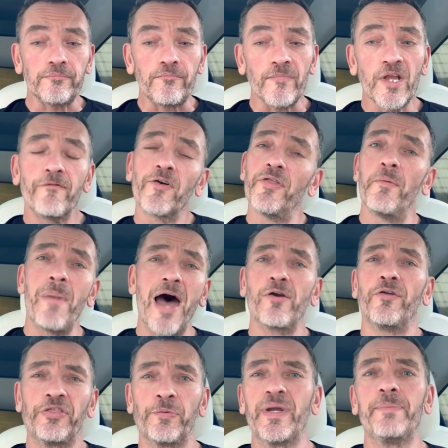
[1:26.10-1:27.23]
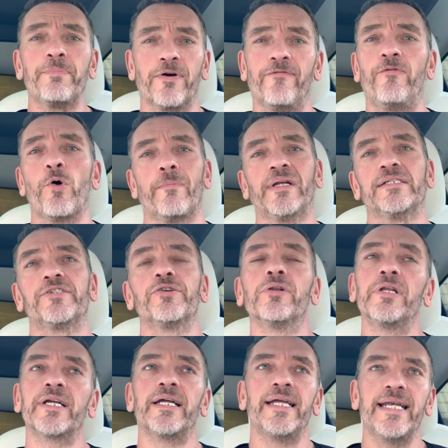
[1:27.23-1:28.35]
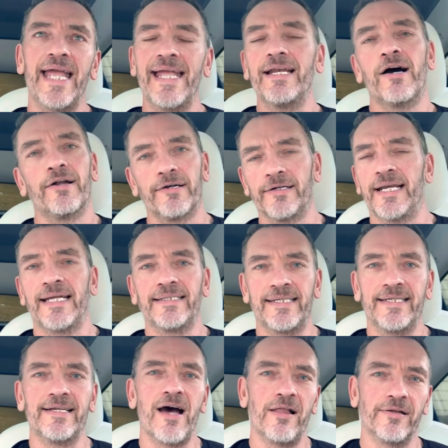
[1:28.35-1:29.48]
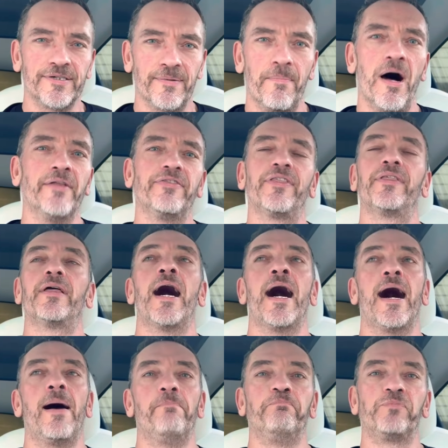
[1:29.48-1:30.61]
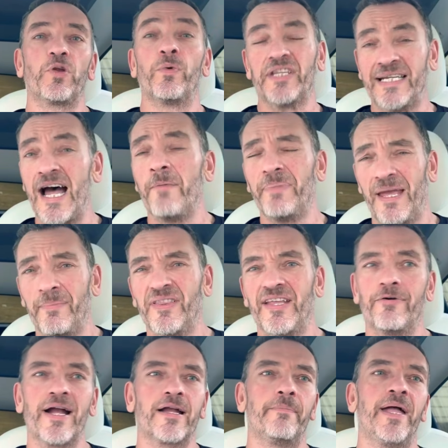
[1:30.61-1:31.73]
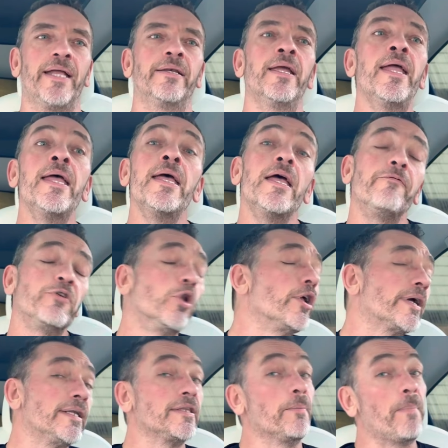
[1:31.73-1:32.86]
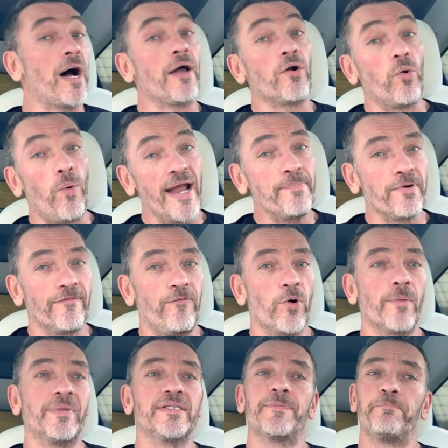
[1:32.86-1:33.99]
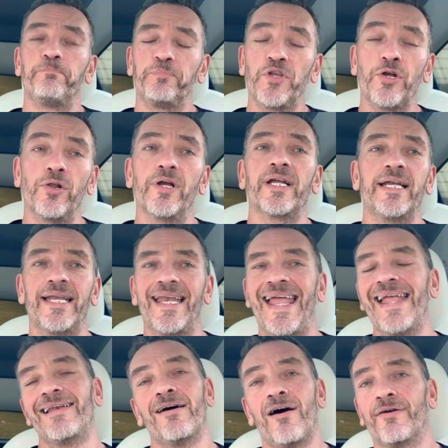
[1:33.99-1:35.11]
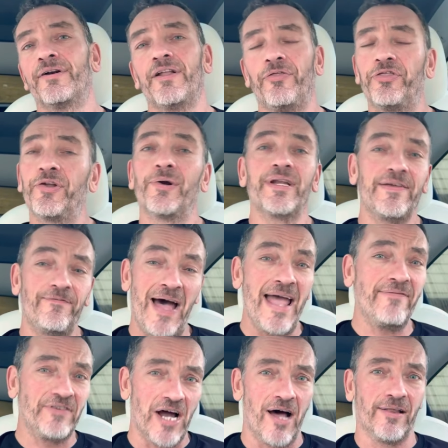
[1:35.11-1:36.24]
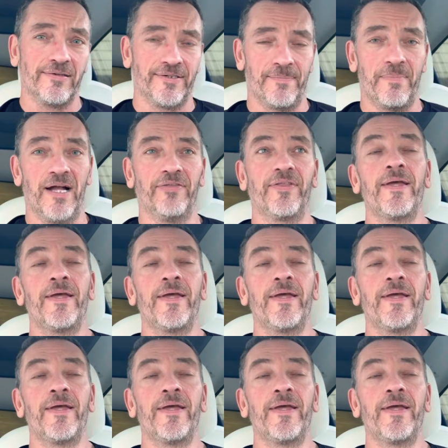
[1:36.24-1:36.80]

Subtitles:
for the Model 3 Performance, you're looking at $819 a month with the down payment they recommend. If you're looking at the Model Y Performance, you're looking at $835 a month.